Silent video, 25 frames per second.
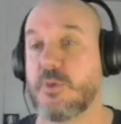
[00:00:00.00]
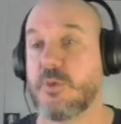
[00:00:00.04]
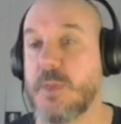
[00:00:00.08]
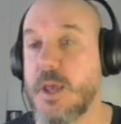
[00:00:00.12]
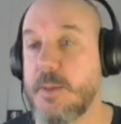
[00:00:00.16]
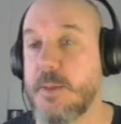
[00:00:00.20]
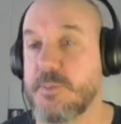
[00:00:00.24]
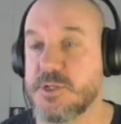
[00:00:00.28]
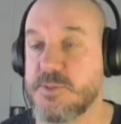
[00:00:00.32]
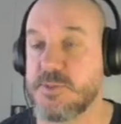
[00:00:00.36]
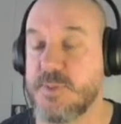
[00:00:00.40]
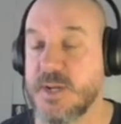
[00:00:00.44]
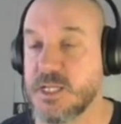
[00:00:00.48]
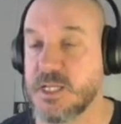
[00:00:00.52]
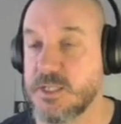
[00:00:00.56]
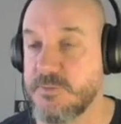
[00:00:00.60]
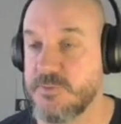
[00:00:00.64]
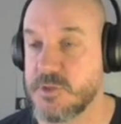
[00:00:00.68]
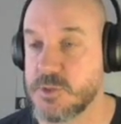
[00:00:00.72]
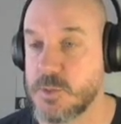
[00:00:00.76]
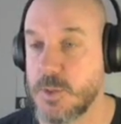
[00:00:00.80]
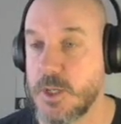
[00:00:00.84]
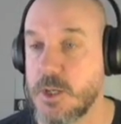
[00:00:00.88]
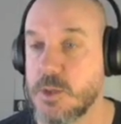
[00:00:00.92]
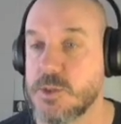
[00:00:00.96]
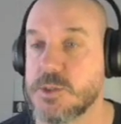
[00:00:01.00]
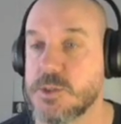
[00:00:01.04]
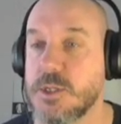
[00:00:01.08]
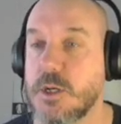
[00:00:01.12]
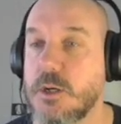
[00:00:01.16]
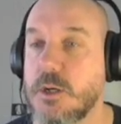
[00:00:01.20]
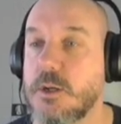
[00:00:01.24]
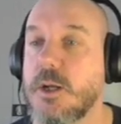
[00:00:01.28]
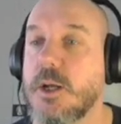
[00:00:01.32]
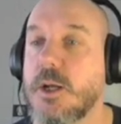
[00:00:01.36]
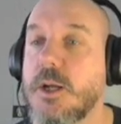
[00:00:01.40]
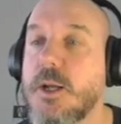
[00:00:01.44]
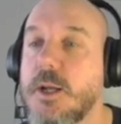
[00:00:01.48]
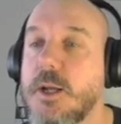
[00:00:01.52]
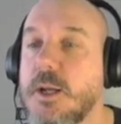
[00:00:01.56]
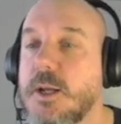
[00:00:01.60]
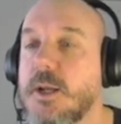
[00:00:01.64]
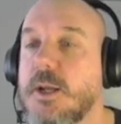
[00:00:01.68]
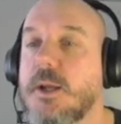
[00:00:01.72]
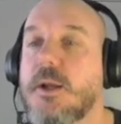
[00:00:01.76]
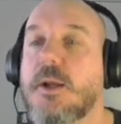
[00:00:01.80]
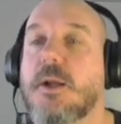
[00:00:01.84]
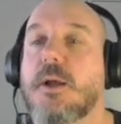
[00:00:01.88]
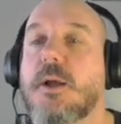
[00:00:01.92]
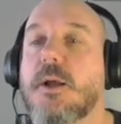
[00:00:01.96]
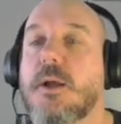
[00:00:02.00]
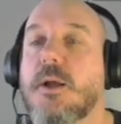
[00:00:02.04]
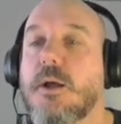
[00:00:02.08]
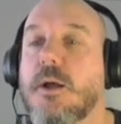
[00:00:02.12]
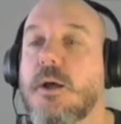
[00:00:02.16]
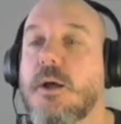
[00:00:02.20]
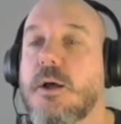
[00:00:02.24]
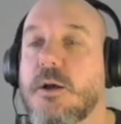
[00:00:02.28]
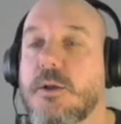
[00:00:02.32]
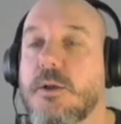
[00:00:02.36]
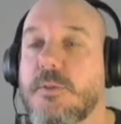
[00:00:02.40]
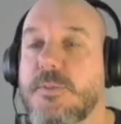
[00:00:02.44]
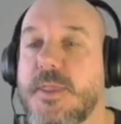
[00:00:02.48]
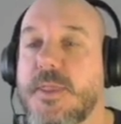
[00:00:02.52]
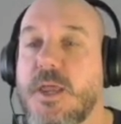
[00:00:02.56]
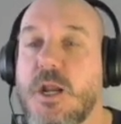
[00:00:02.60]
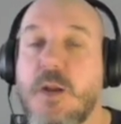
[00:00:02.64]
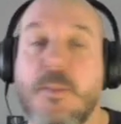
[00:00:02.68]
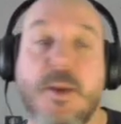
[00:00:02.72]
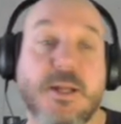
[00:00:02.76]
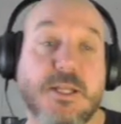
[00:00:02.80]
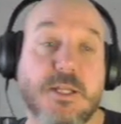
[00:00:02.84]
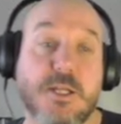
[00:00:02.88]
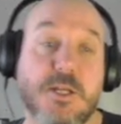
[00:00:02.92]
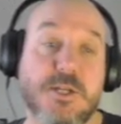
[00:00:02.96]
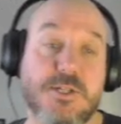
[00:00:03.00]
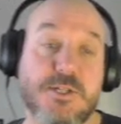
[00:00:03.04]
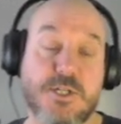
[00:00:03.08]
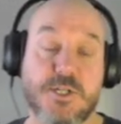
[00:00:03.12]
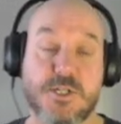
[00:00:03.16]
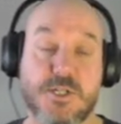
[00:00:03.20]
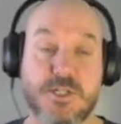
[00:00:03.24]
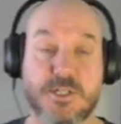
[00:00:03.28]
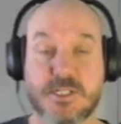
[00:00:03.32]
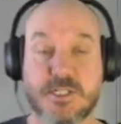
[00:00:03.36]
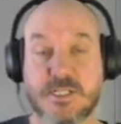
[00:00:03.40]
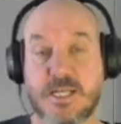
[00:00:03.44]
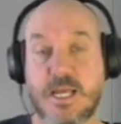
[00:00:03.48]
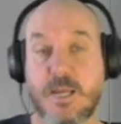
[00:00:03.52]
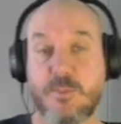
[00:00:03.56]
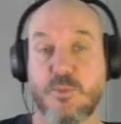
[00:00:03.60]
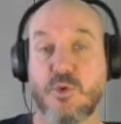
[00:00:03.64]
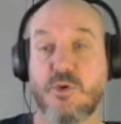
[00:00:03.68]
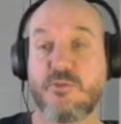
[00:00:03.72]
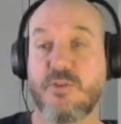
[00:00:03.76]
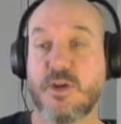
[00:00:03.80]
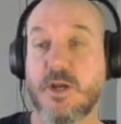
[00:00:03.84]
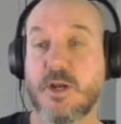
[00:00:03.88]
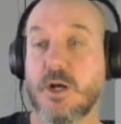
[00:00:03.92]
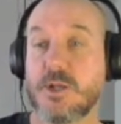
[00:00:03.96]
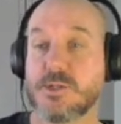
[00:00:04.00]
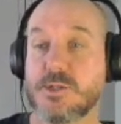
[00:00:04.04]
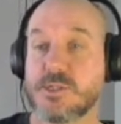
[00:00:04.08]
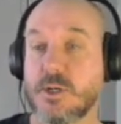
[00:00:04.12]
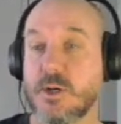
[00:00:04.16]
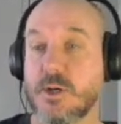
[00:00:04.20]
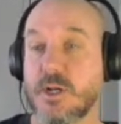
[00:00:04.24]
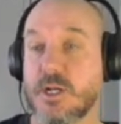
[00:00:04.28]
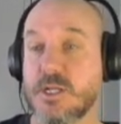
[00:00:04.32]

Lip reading: perspective as well. So then I make the decision to keep moving on. So I'm going to